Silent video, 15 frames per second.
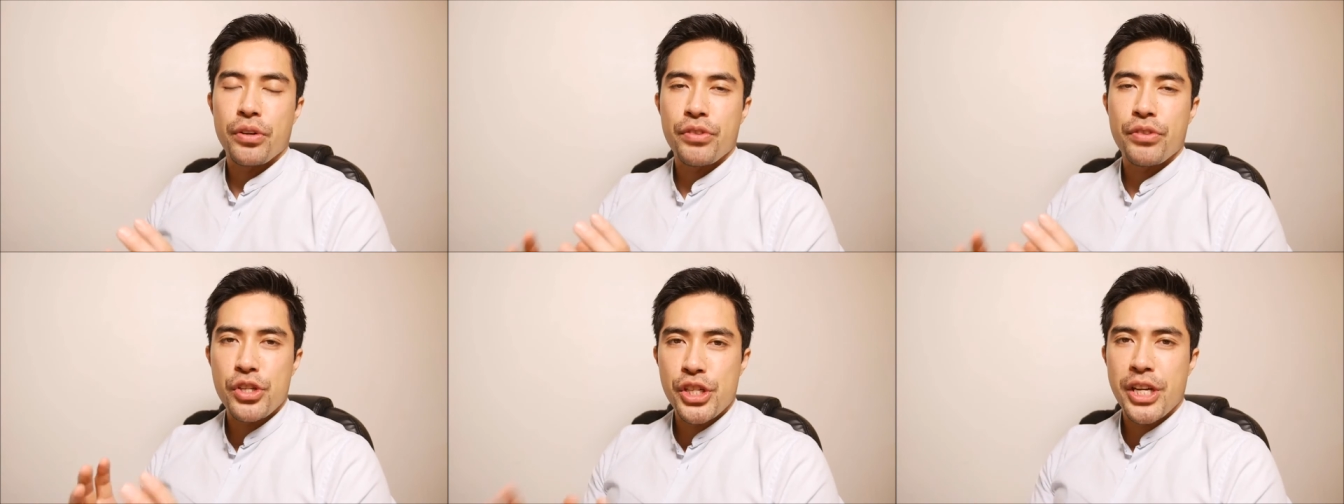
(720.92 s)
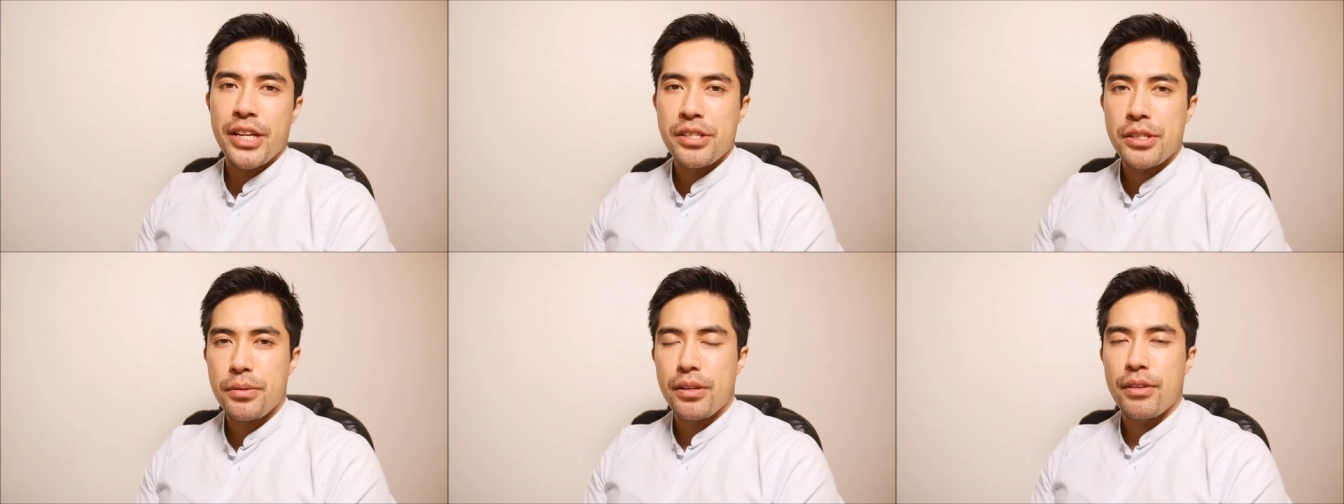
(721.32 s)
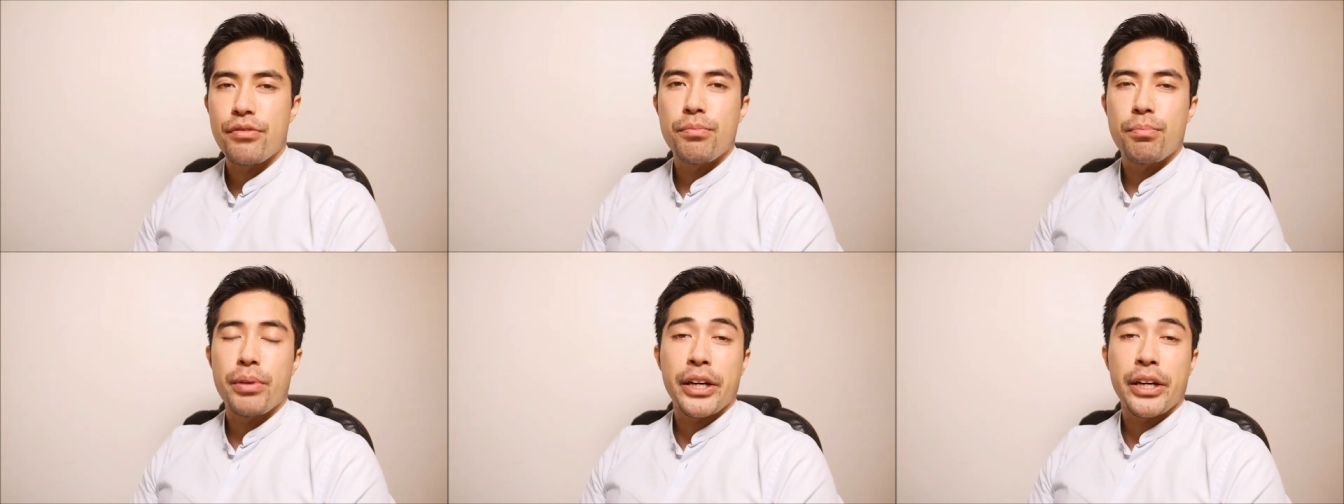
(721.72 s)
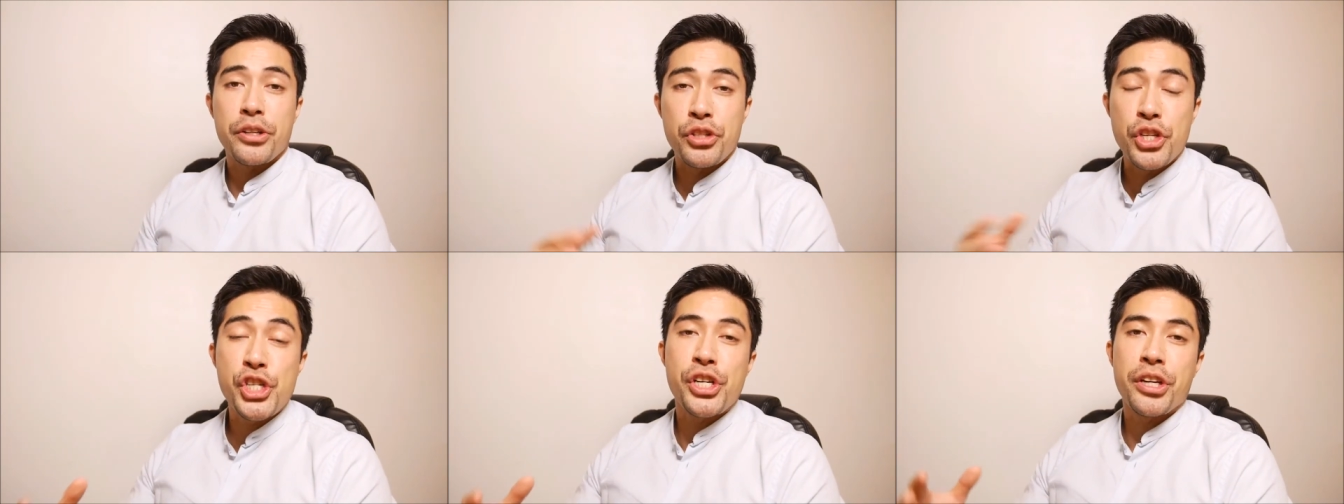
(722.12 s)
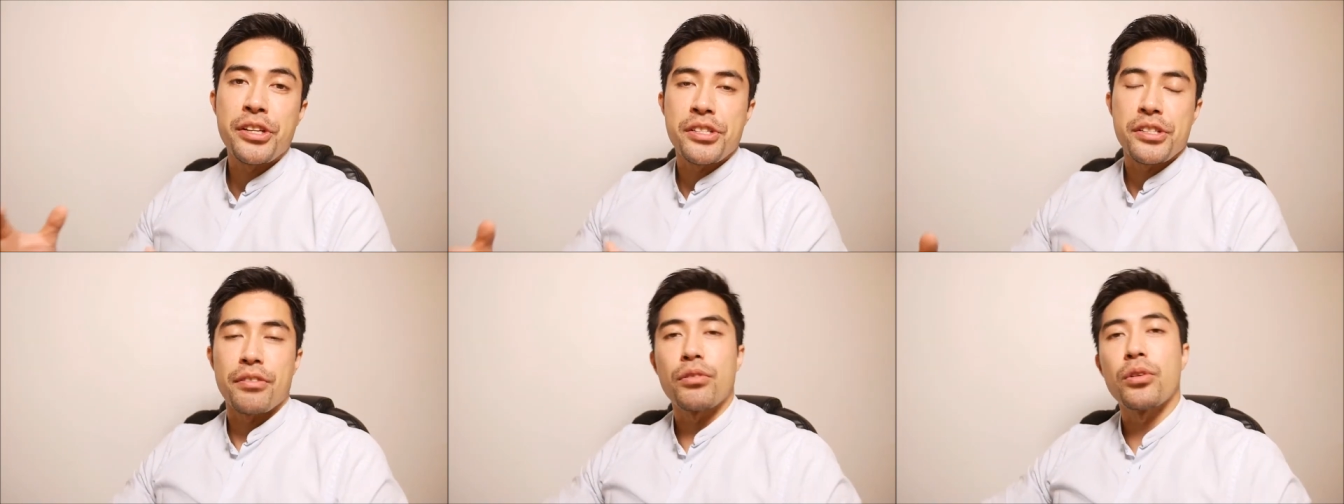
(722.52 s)
of your genes if, by conditioning
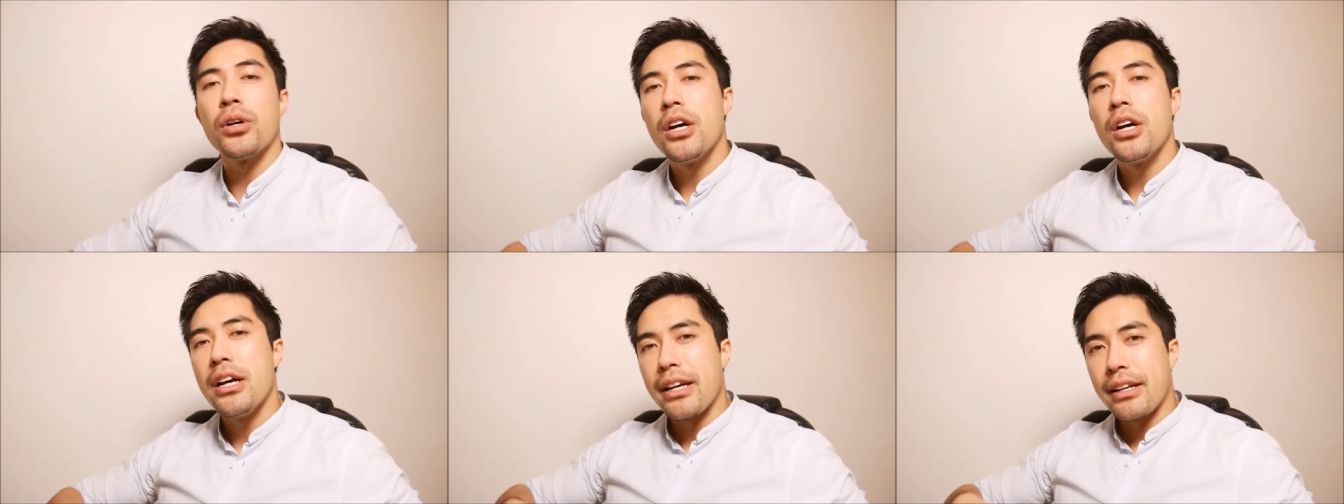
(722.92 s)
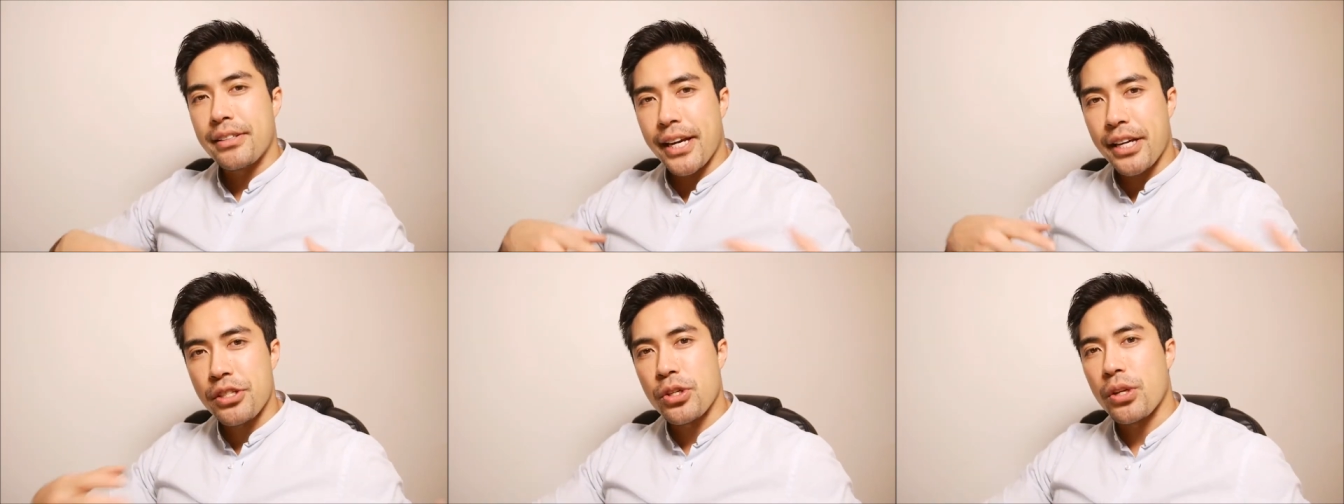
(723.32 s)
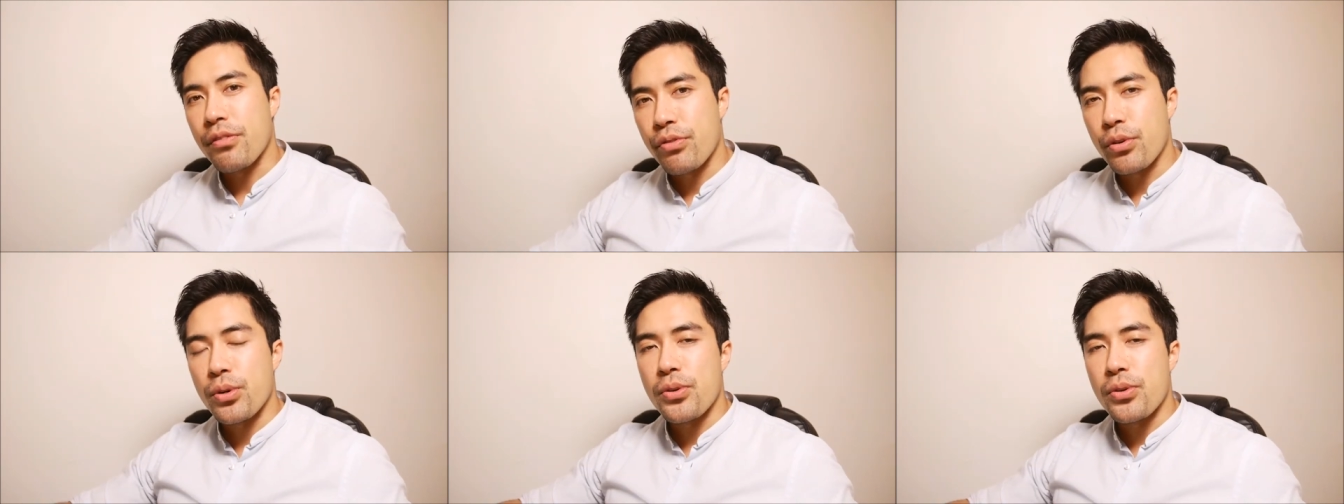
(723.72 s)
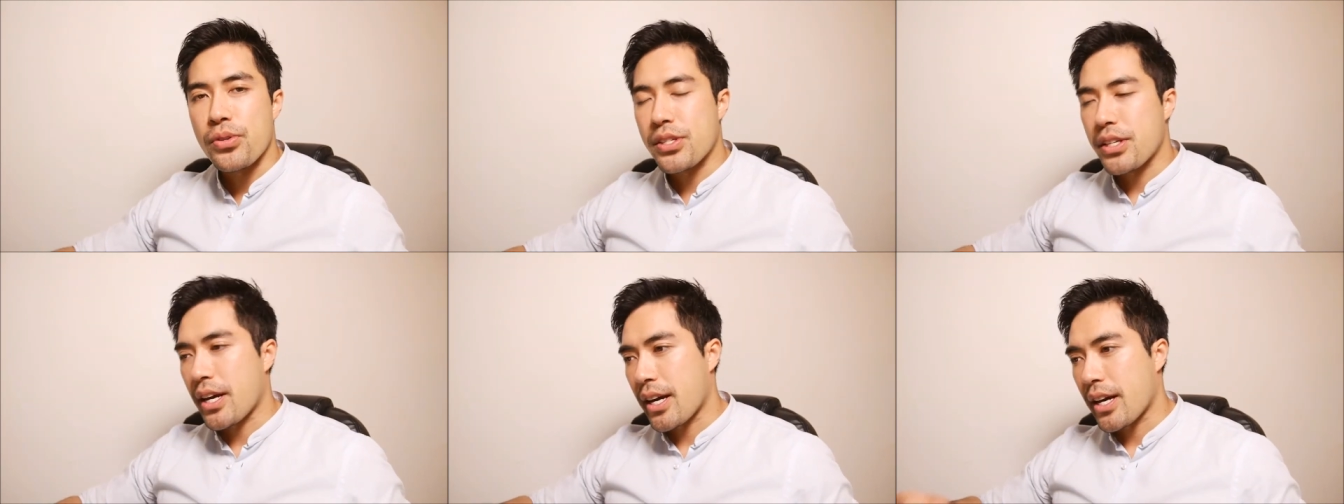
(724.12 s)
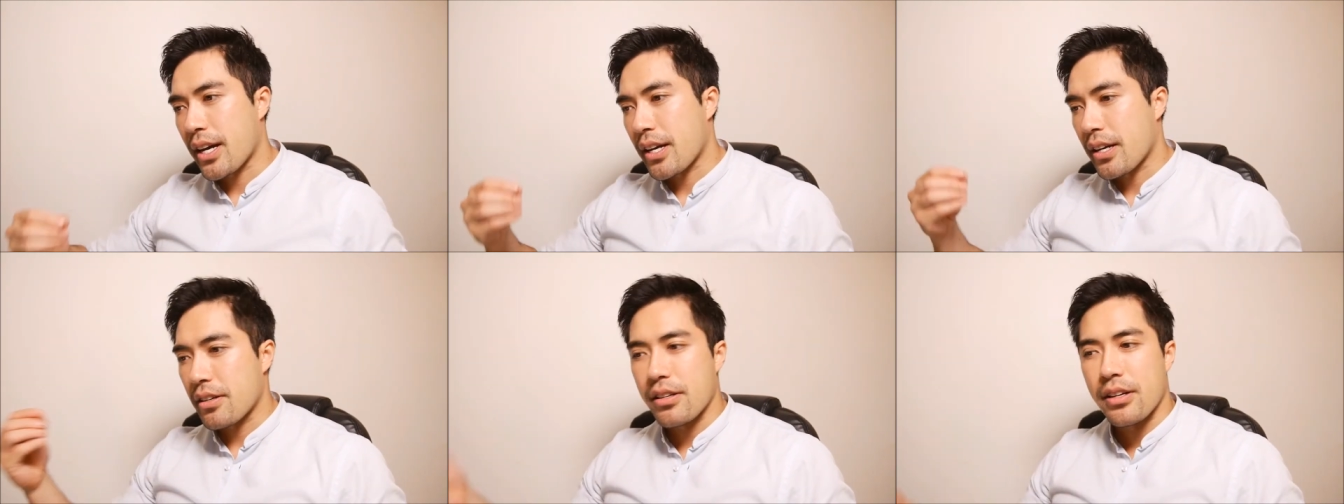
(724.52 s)
yourself or taking certain foods
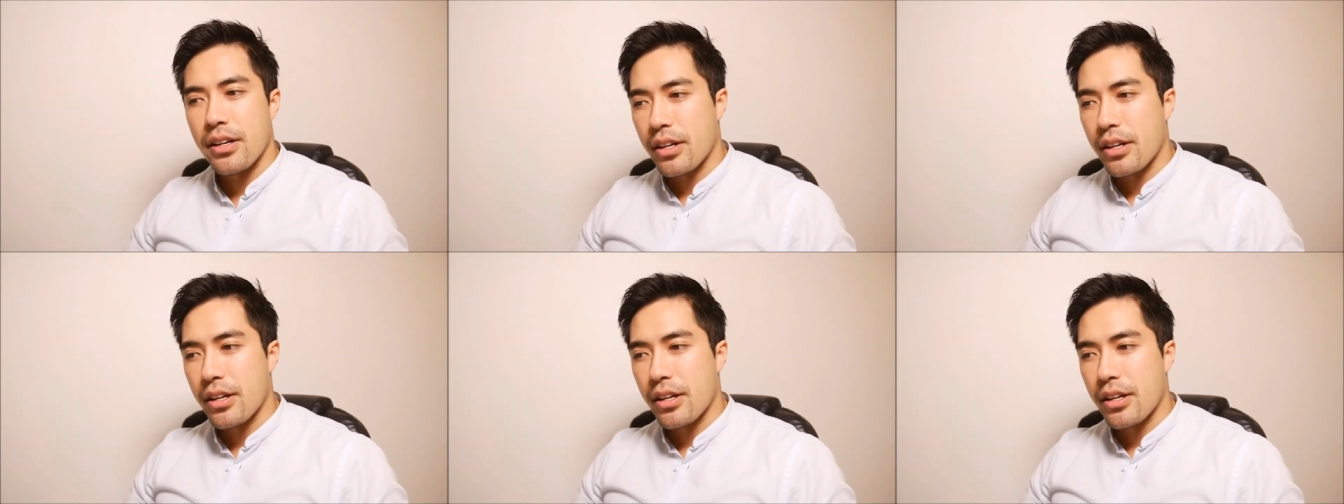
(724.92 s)
and